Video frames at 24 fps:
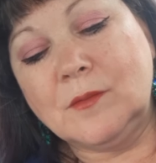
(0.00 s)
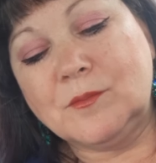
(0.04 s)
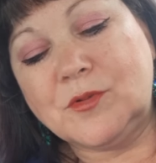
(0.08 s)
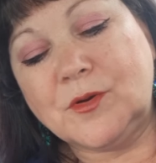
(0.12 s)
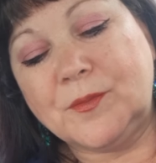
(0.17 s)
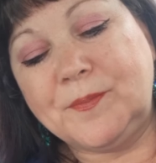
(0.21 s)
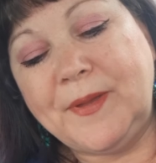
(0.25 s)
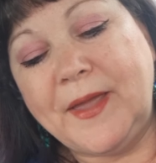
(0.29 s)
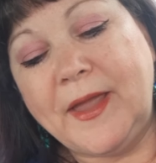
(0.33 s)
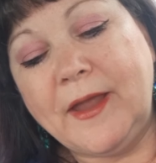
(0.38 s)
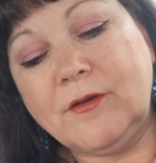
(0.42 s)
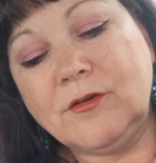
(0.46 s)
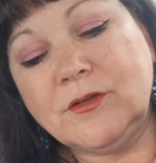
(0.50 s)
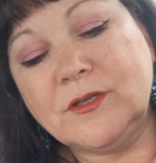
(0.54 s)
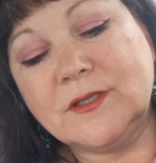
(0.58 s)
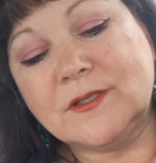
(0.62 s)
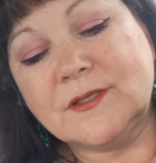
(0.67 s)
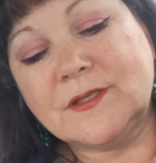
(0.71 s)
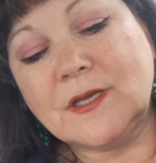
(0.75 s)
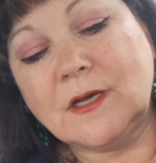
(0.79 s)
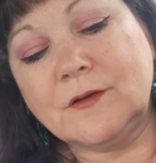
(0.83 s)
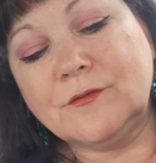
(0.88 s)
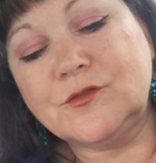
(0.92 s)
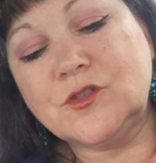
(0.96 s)
Prepare
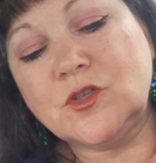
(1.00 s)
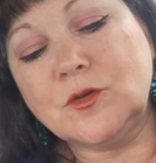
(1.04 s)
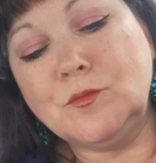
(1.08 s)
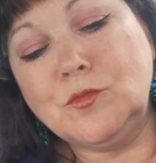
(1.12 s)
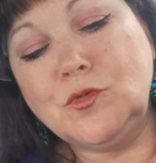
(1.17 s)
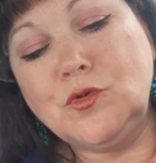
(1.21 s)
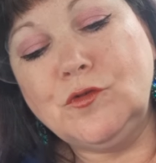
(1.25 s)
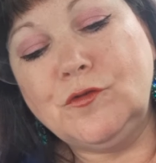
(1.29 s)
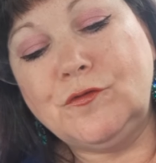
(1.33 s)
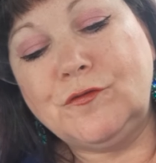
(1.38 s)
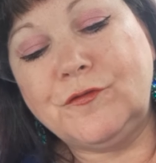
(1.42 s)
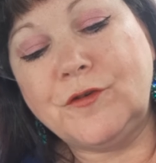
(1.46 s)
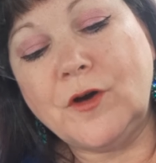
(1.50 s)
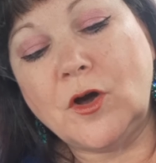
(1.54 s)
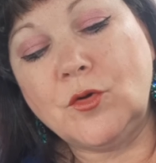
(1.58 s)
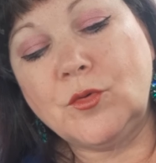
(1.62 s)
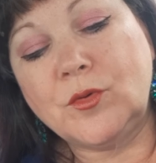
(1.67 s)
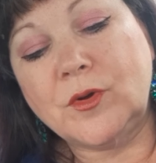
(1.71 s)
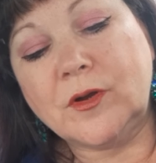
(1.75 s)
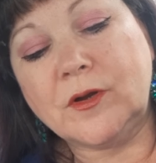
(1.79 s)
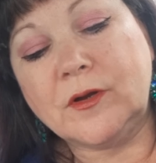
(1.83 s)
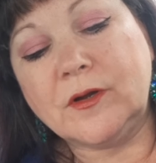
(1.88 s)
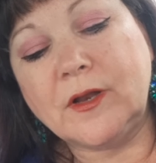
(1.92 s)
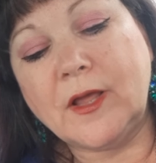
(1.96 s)
yourself to move
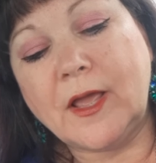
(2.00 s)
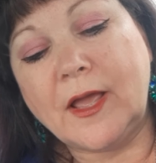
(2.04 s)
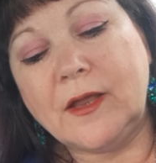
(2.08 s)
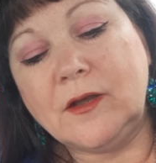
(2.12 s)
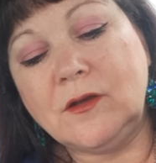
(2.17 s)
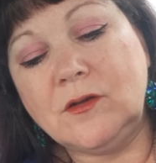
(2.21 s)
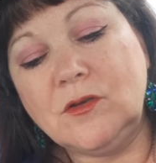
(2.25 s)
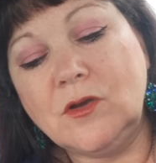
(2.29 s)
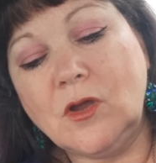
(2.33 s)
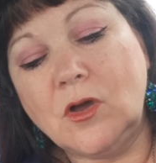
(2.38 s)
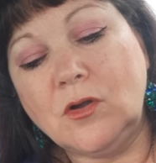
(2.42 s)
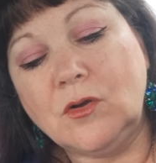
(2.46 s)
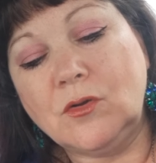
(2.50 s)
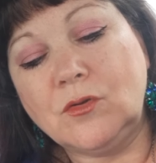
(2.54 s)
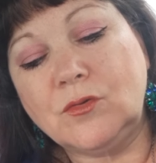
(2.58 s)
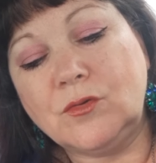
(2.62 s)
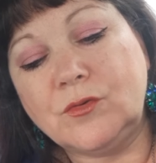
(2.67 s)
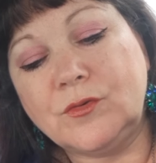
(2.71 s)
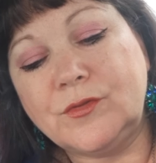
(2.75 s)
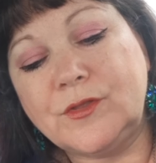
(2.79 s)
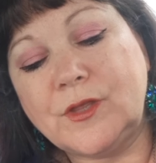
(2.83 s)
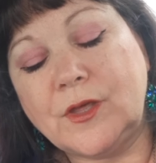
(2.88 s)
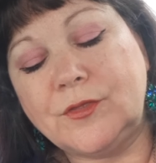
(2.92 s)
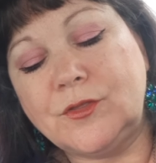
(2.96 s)
forward and
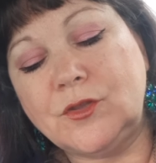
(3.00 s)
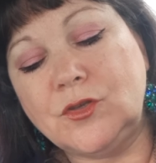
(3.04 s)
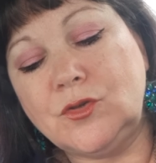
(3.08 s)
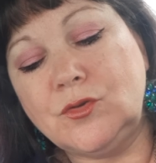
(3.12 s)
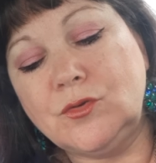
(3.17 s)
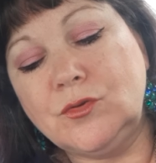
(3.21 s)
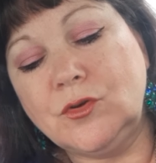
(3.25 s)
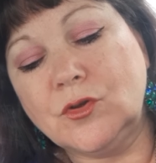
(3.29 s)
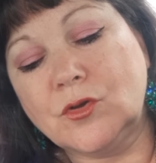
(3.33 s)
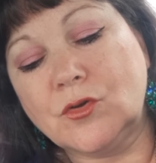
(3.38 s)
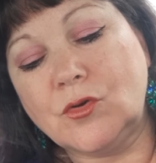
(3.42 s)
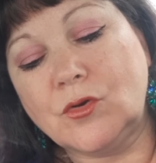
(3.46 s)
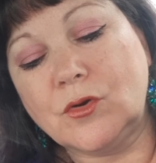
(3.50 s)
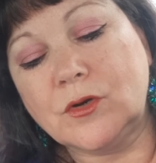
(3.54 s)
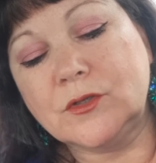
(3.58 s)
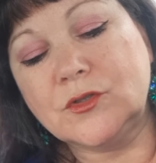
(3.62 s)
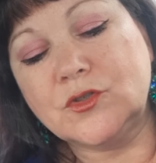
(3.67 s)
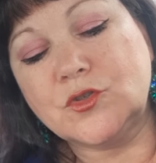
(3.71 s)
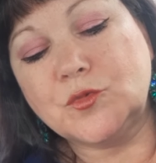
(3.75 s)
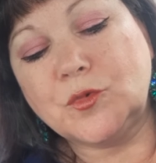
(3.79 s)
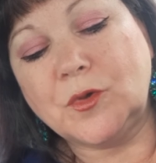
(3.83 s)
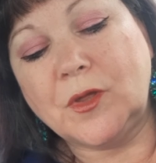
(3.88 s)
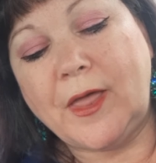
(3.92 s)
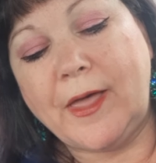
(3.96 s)
know that the
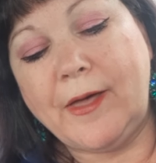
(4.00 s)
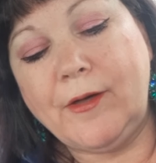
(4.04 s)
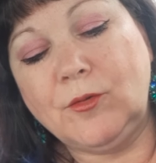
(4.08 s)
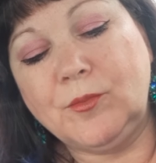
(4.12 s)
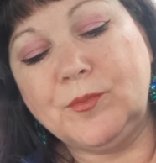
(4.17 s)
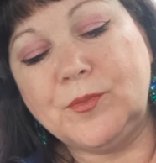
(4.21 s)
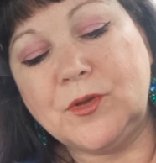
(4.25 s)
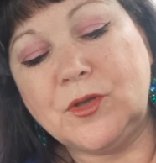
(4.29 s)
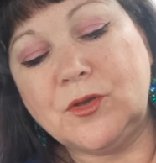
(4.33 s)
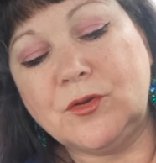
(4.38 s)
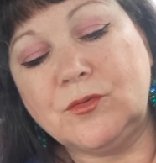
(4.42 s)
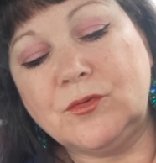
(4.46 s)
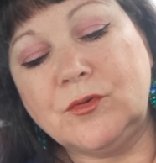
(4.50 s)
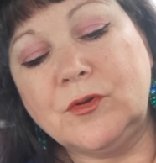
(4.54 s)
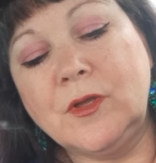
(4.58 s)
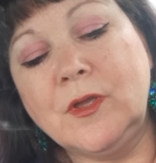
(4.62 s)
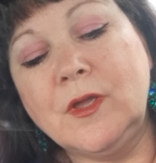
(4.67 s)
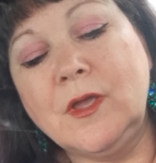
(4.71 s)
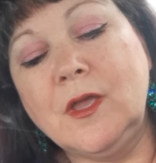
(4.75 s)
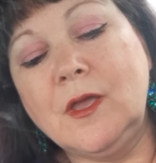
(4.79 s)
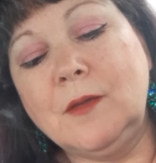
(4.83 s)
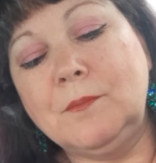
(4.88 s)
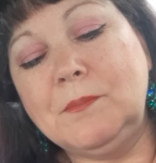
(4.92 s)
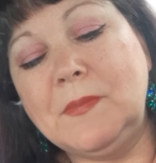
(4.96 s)
unicorns will help you
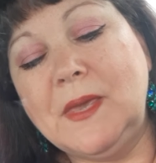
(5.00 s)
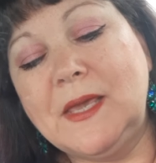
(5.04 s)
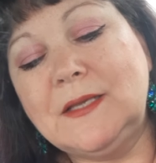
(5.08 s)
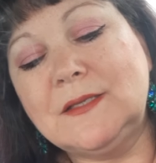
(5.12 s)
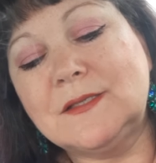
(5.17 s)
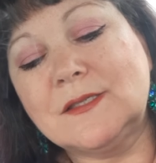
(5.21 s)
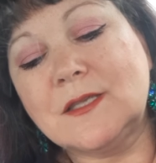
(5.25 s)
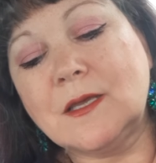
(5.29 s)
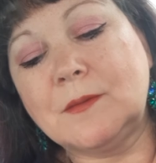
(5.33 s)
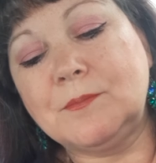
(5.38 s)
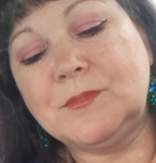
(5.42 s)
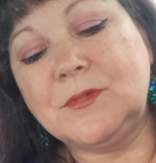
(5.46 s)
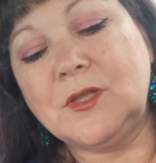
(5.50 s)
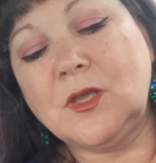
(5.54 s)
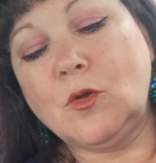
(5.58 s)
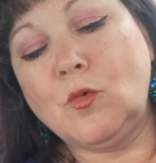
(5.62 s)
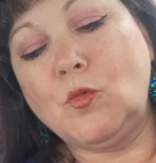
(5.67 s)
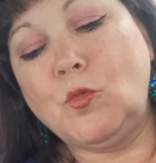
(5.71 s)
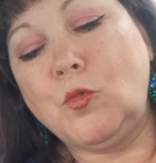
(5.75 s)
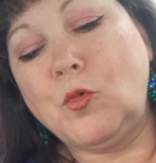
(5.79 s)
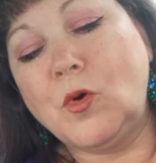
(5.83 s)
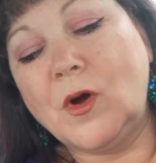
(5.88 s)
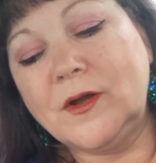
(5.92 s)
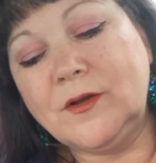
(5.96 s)
make
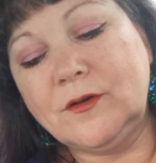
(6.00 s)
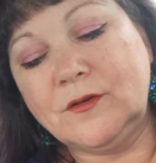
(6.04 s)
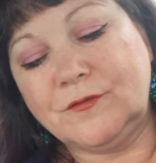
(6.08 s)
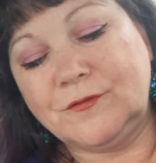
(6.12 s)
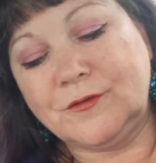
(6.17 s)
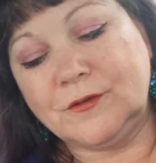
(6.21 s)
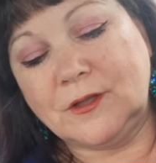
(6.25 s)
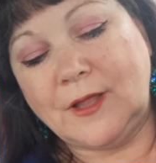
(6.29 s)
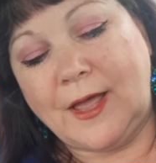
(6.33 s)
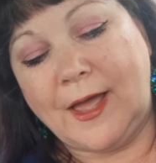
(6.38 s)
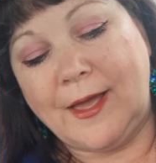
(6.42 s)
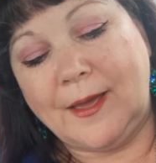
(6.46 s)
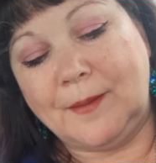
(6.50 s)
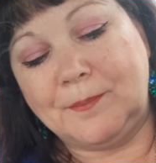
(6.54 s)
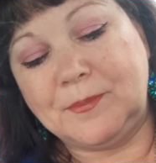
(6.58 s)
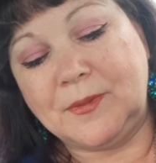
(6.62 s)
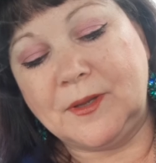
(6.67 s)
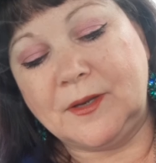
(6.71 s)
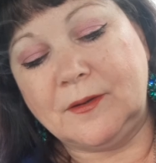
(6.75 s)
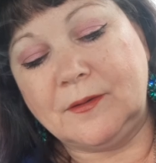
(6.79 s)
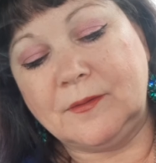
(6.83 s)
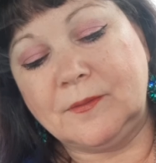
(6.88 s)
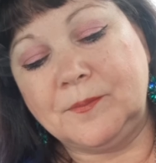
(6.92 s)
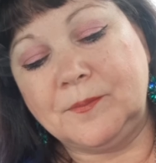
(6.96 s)
something wonderful happen.